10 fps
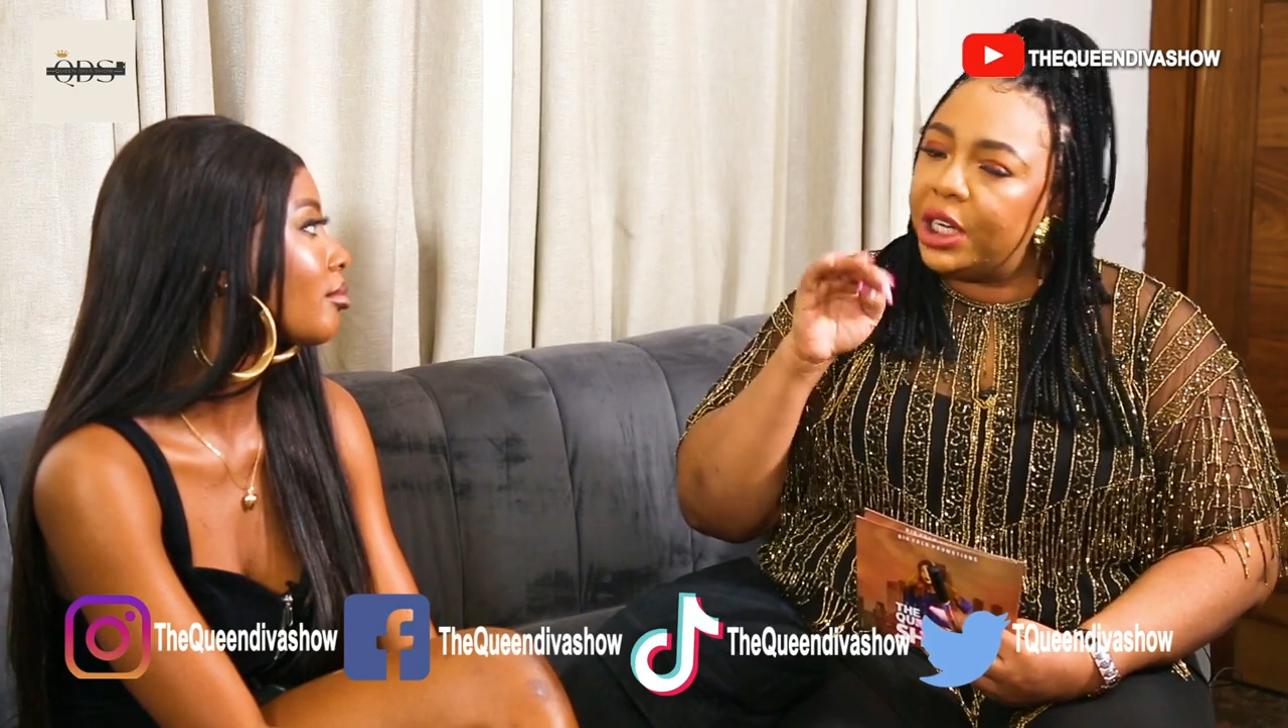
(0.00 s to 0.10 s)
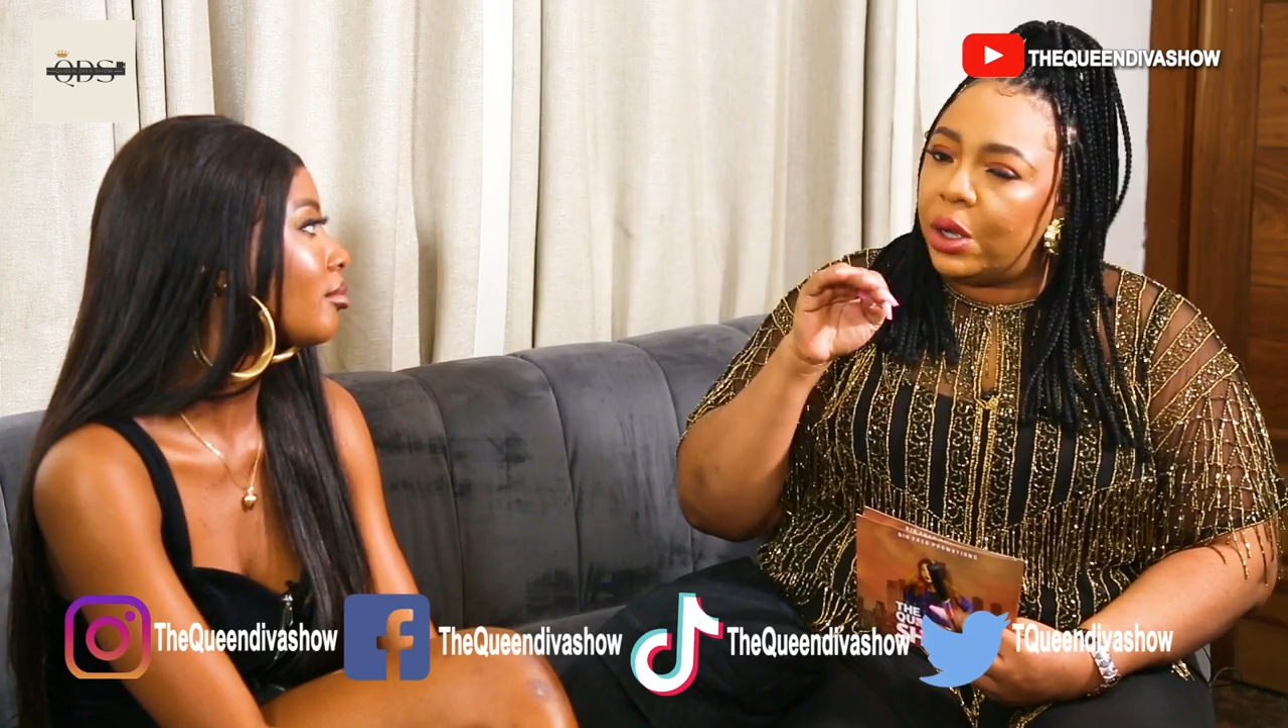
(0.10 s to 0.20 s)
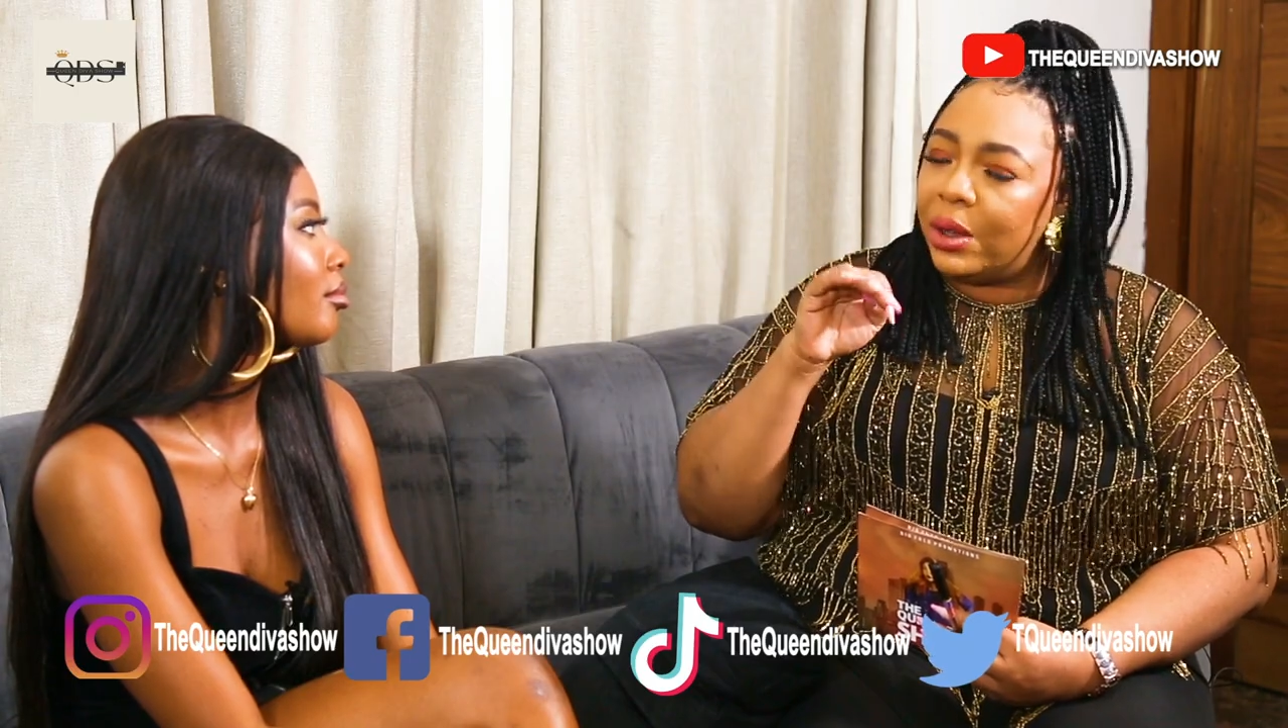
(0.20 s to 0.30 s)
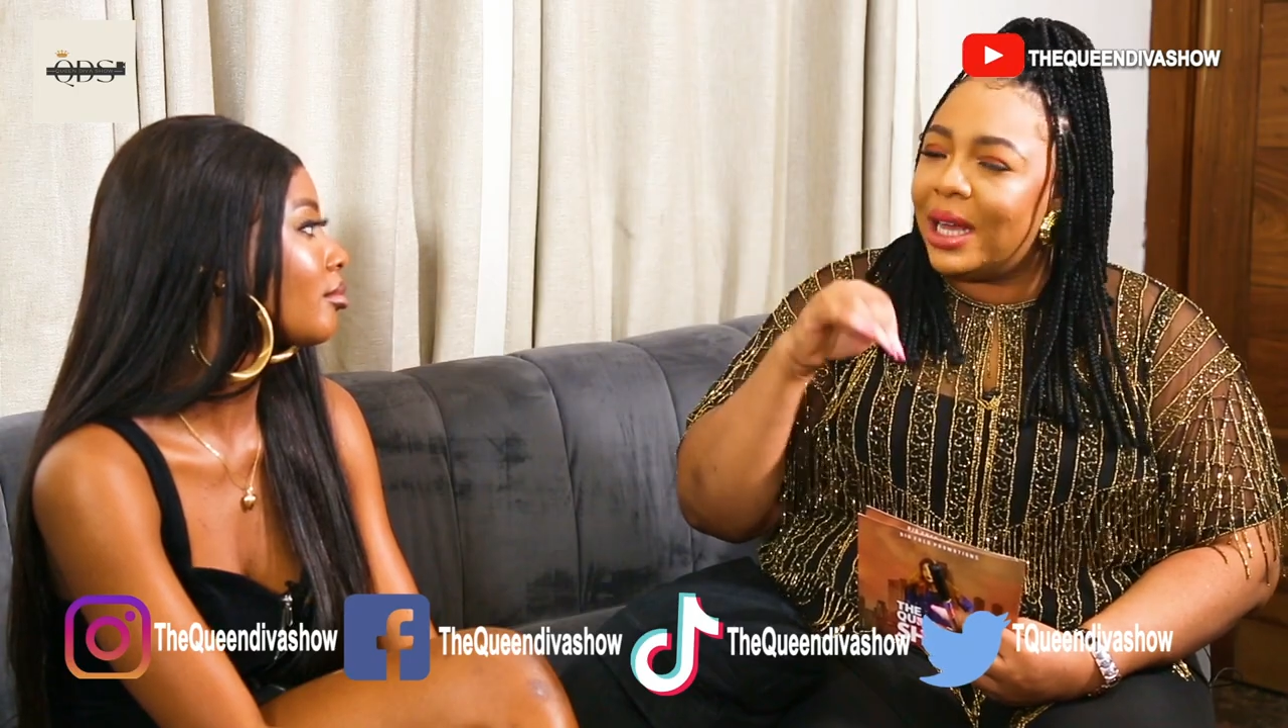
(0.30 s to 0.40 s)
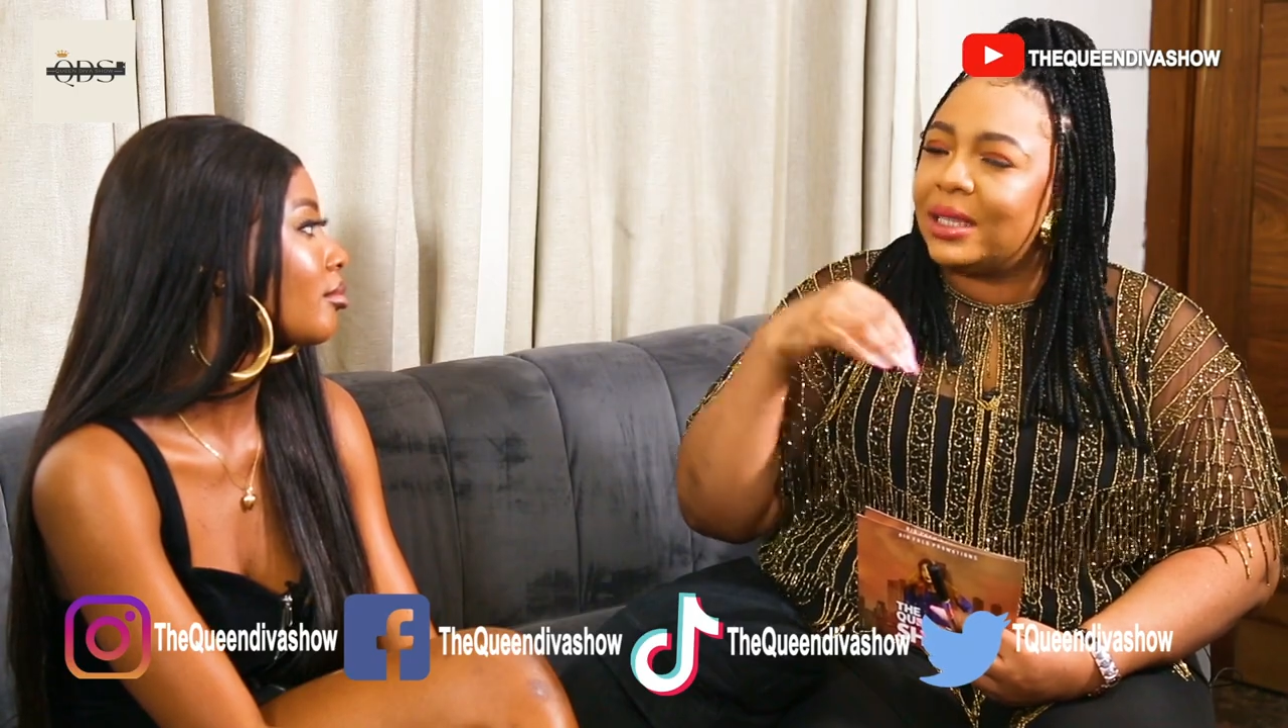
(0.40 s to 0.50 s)
and
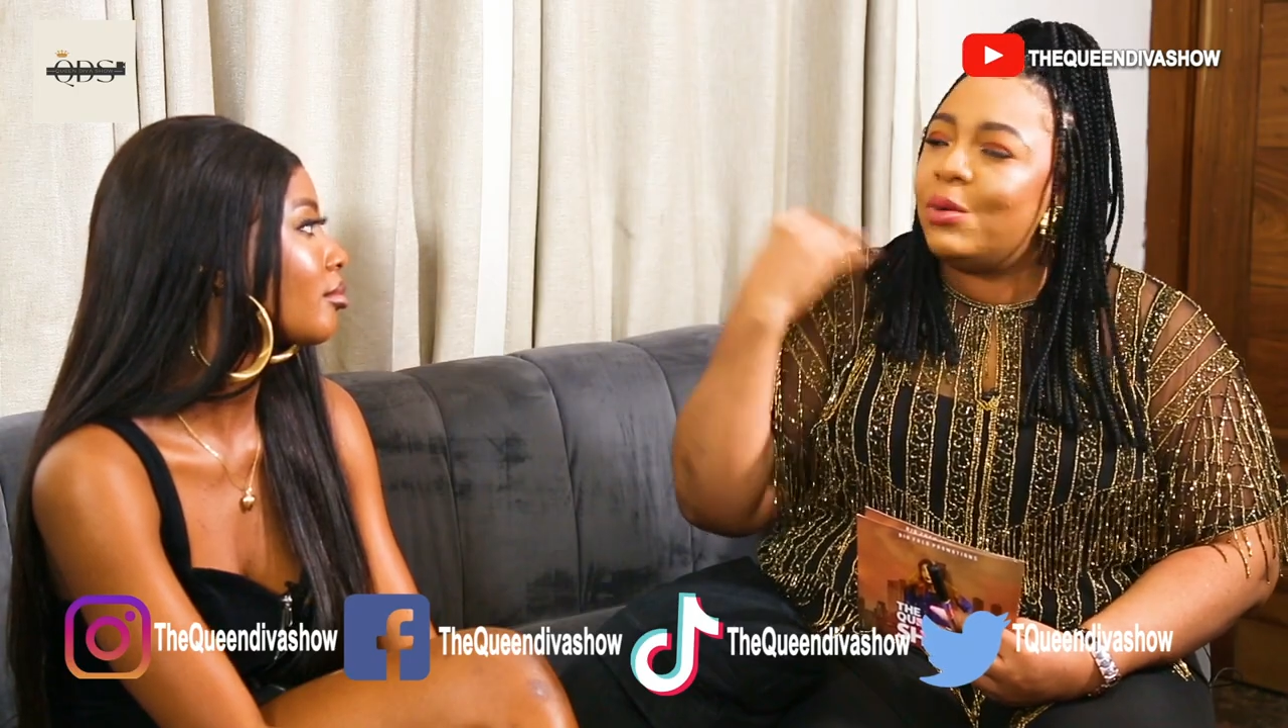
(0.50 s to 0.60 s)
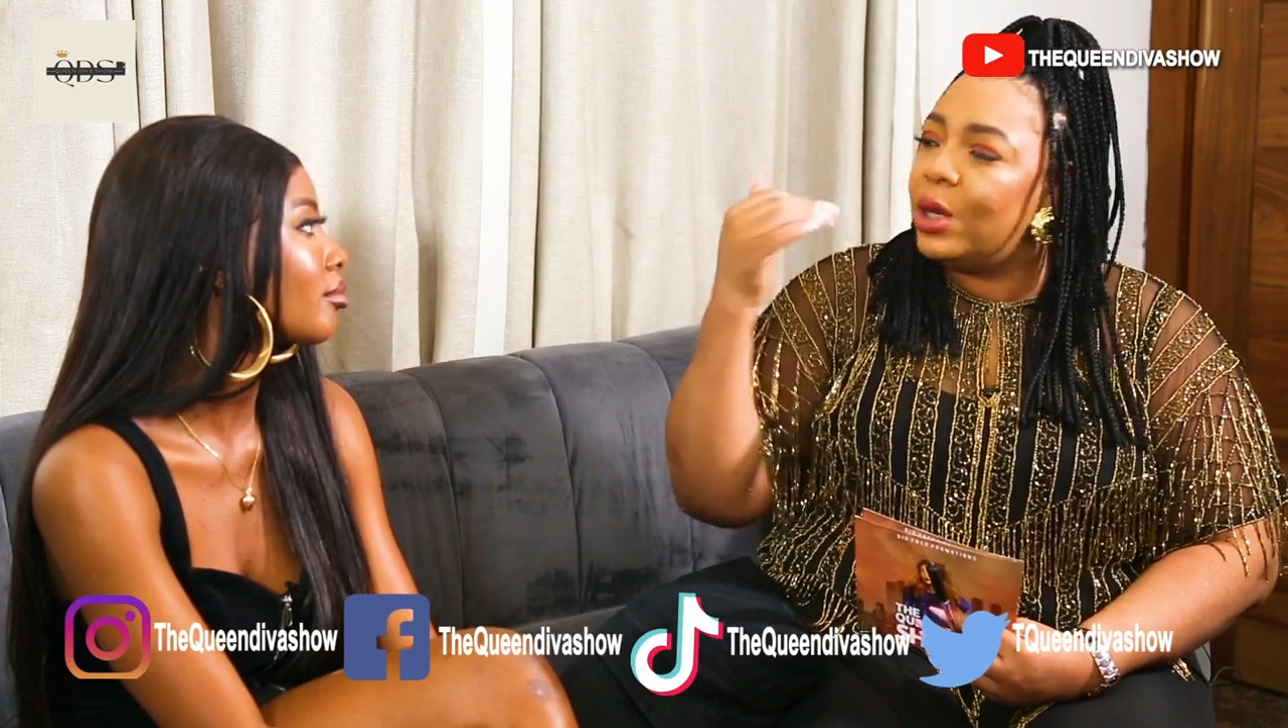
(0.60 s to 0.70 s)
all that.